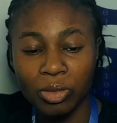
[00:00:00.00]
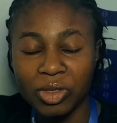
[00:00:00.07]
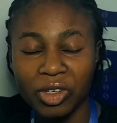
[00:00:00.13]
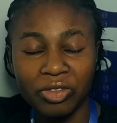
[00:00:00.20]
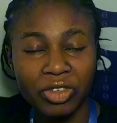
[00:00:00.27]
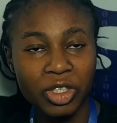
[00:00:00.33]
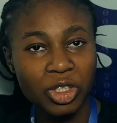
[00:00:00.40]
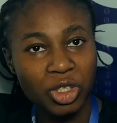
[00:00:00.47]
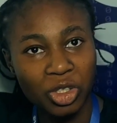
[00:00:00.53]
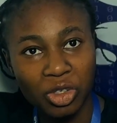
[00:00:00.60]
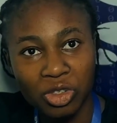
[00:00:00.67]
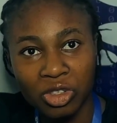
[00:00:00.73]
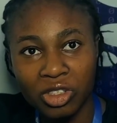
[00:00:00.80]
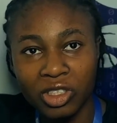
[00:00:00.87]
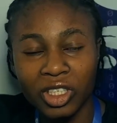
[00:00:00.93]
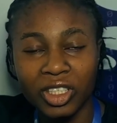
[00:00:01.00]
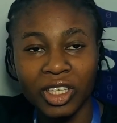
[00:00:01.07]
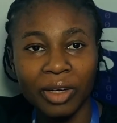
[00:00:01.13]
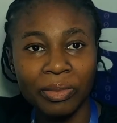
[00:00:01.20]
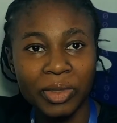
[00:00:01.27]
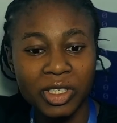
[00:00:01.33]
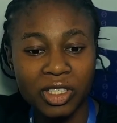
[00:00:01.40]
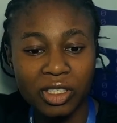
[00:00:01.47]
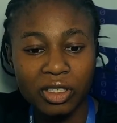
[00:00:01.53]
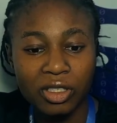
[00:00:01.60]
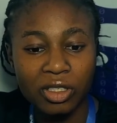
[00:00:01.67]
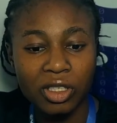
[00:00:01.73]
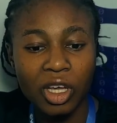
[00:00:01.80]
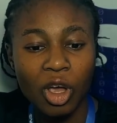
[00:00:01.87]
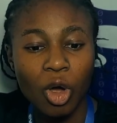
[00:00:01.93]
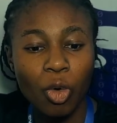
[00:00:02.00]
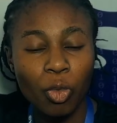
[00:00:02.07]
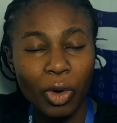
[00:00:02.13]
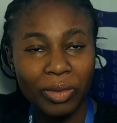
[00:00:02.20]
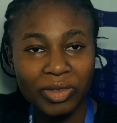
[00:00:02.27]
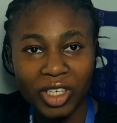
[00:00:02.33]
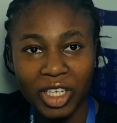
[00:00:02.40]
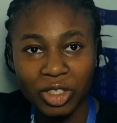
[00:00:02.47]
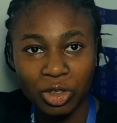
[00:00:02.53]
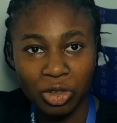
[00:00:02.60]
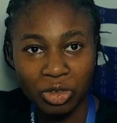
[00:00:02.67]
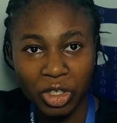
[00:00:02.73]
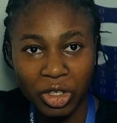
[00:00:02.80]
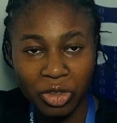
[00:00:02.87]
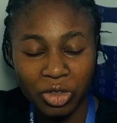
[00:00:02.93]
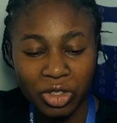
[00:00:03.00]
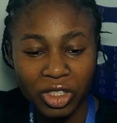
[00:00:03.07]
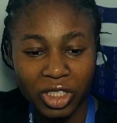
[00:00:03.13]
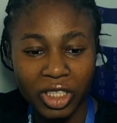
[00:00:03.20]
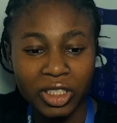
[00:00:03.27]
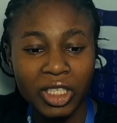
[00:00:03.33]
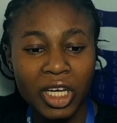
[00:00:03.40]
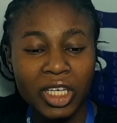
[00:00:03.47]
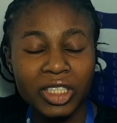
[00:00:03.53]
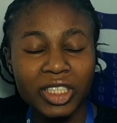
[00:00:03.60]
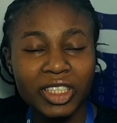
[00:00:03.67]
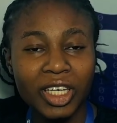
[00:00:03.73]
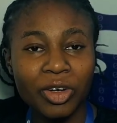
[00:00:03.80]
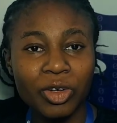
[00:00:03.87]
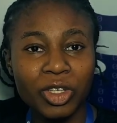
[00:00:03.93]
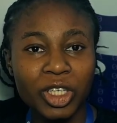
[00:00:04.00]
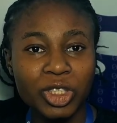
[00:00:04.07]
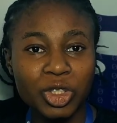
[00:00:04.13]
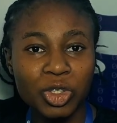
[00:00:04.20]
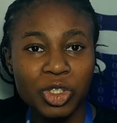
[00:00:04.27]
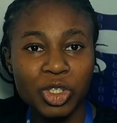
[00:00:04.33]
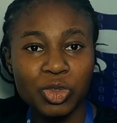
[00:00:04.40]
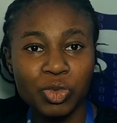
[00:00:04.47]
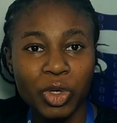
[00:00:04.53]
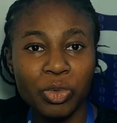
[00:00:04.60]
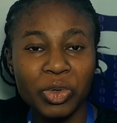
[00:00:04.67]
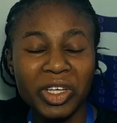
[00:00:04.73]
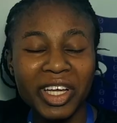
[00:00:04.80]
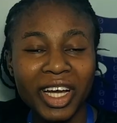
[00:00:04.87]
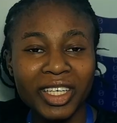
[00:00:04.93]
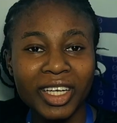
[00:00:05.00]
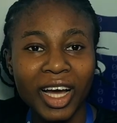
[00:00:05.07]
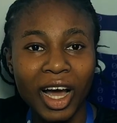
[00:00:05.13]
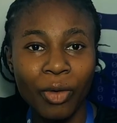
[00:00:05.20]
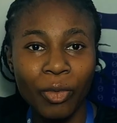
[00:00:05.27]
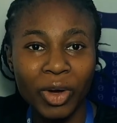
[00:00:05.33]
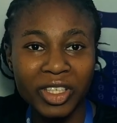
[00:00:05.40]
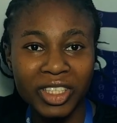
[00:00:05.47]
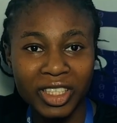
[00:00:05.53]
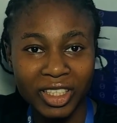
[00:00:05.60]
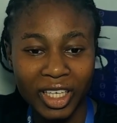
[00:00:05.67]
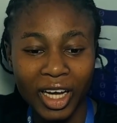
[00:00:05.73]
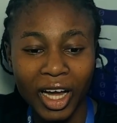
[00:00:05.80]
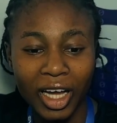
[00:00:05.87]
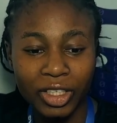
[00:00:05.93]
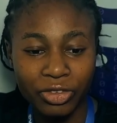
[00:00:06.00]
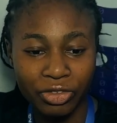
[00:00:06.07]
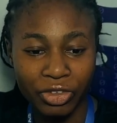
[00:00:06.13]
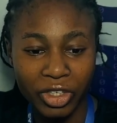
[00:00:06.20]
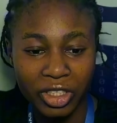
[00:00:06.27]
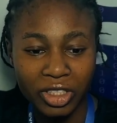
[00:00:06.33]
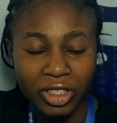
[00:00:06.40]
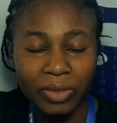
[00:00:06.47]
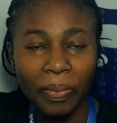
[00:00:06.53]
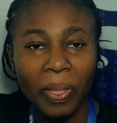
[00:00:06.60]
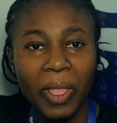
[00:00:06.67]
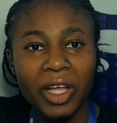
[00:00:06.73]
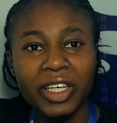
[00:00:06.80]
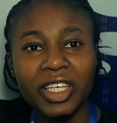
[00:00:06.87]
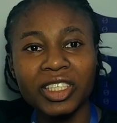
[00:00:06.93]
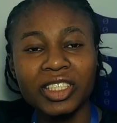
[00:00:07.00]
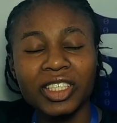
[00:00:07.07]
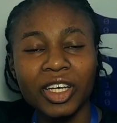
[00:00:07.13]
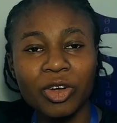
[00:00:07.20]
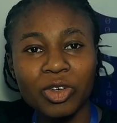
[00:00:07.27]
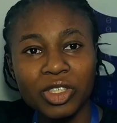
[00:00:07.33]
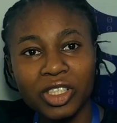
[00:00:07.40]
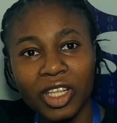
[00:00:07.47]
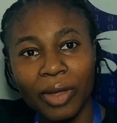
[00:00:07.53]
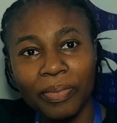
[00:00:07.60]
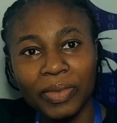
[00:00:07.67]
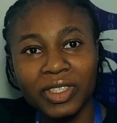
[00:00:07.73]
observations, databases, websites, or records. Yet data collection is where we gather our data at first. Then the second step